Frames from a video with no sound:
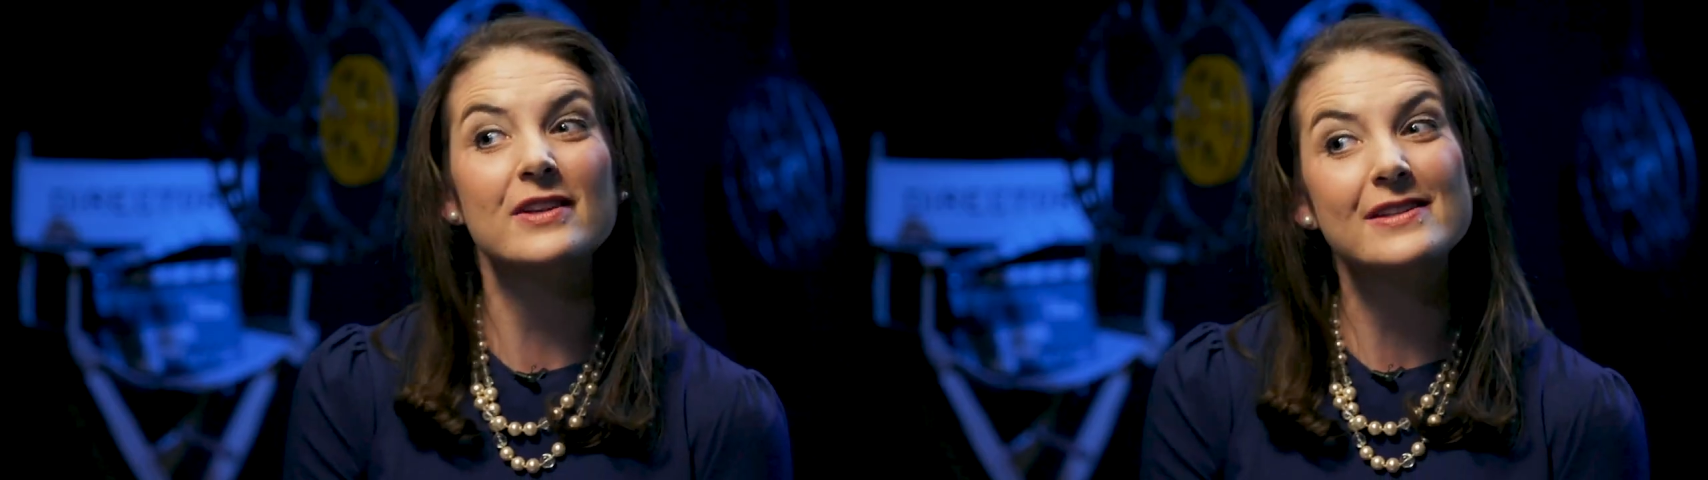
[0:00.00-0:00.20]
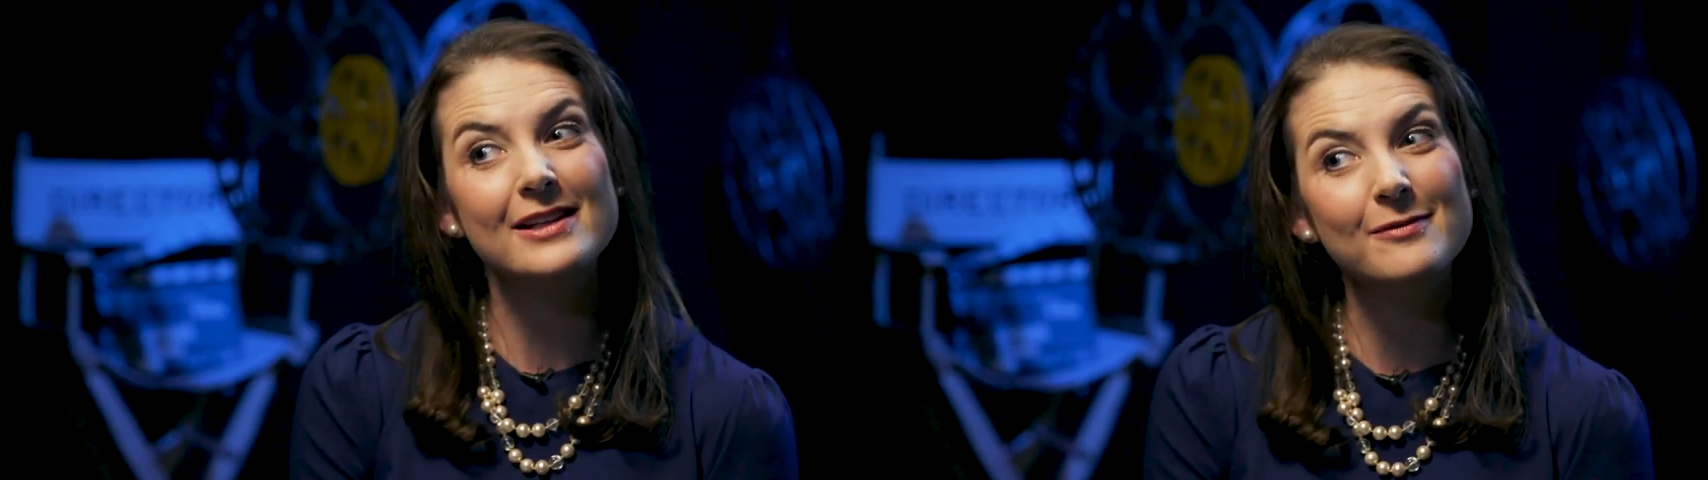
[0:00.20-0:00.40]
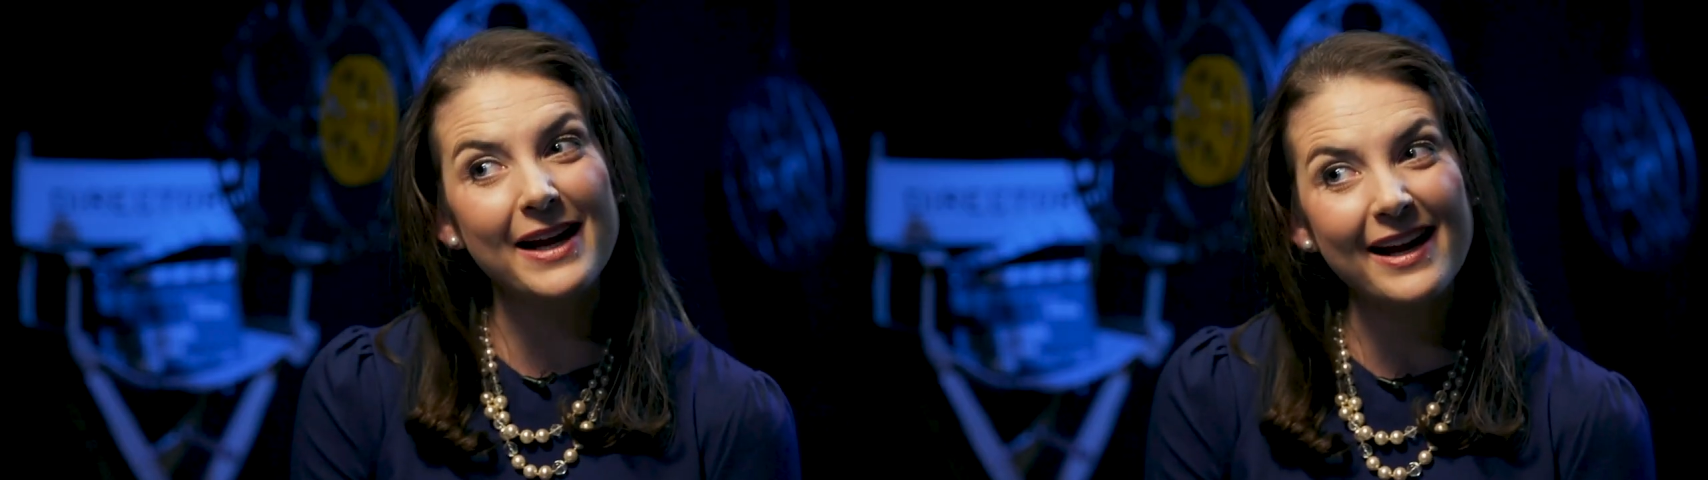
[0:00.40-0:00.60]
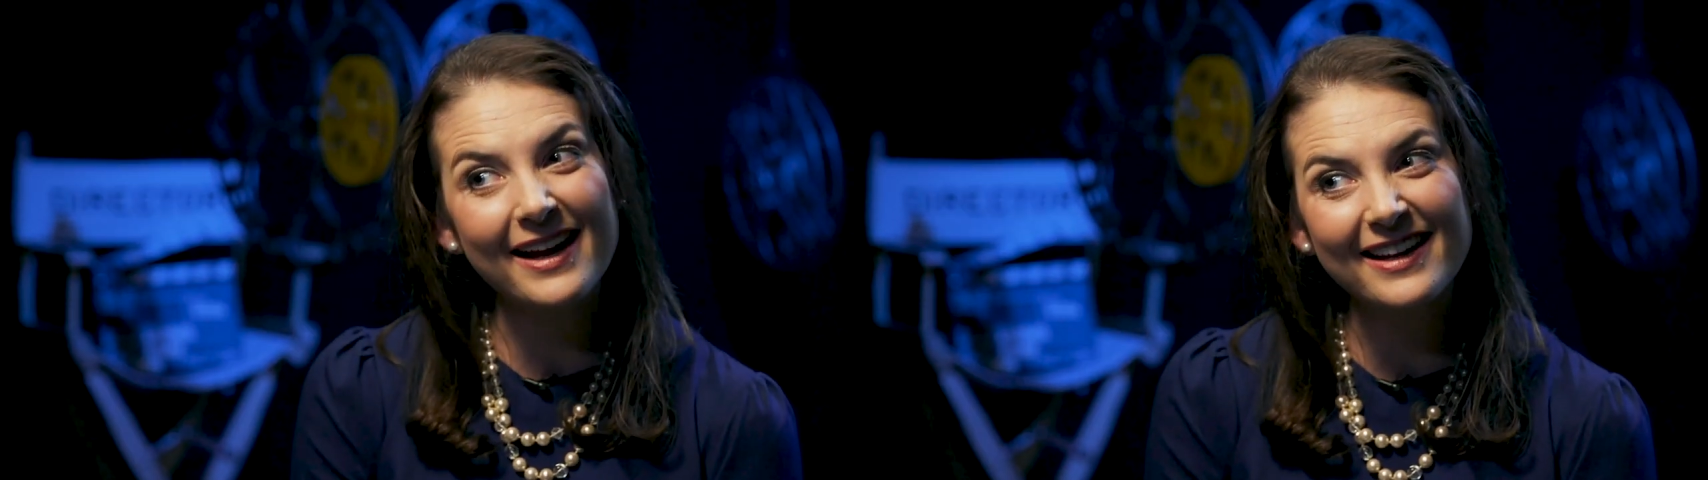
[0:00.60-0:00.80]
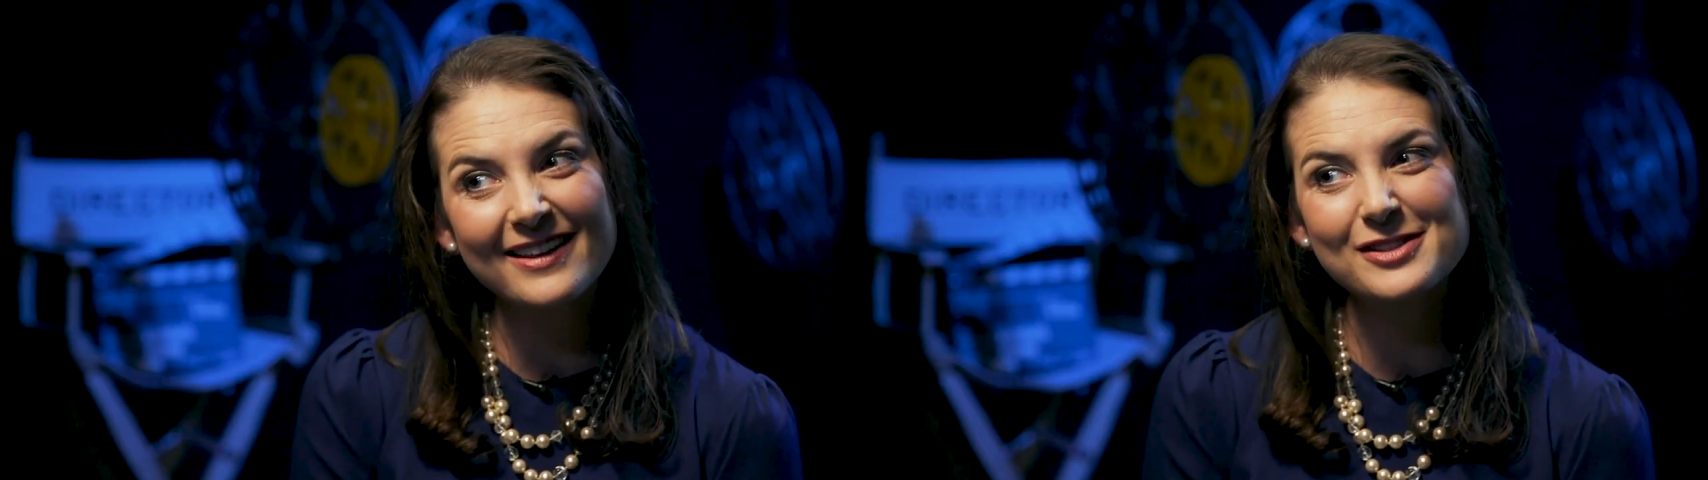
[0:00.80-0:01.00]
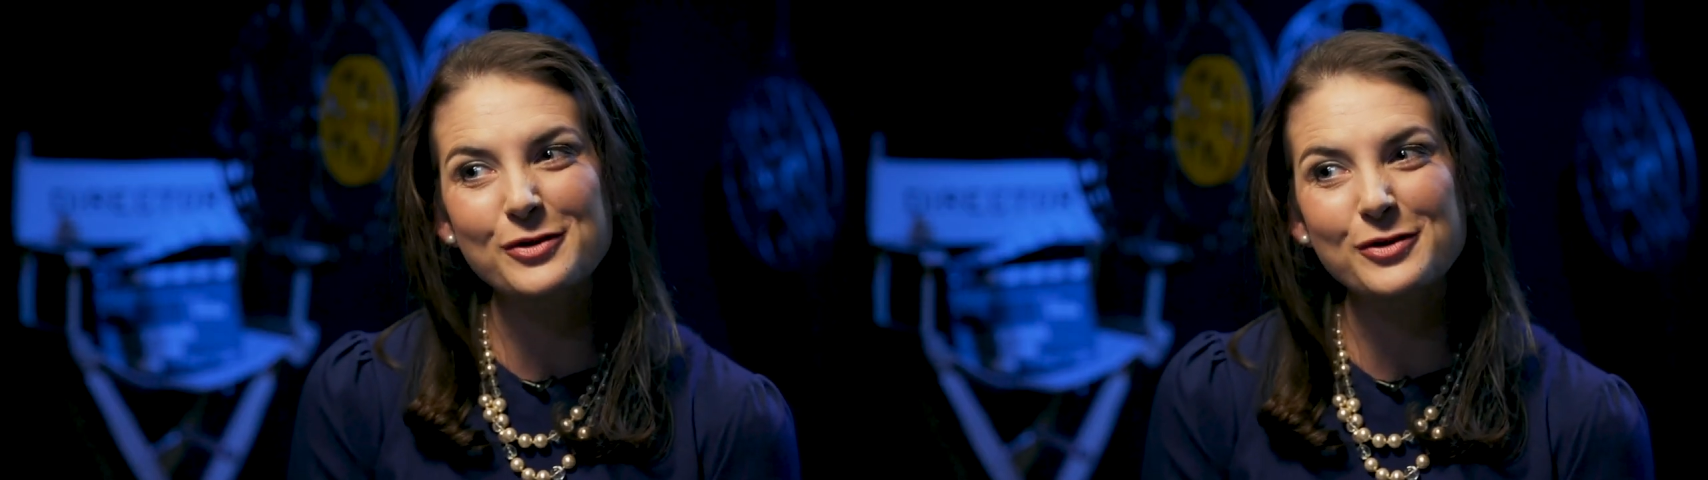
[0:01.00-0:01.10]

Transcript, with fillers: the Tin Man, yes. the